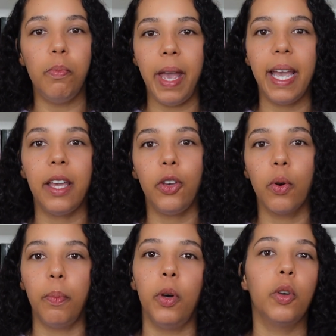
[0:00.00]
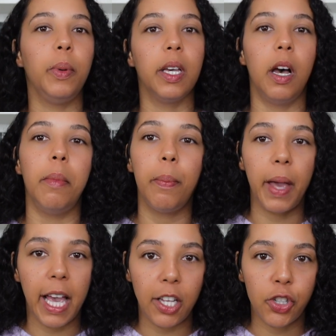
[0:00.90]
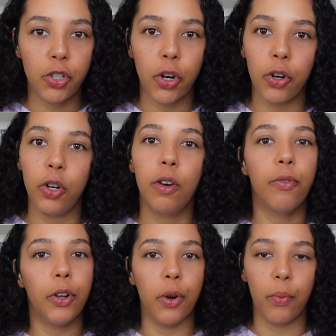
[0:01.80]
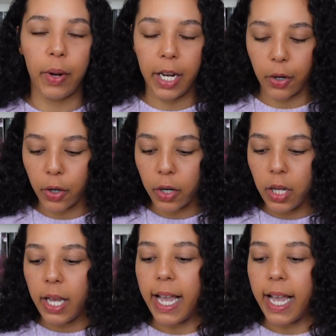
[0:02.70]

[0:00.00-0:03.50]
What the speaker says: make your book become a page turner for your reader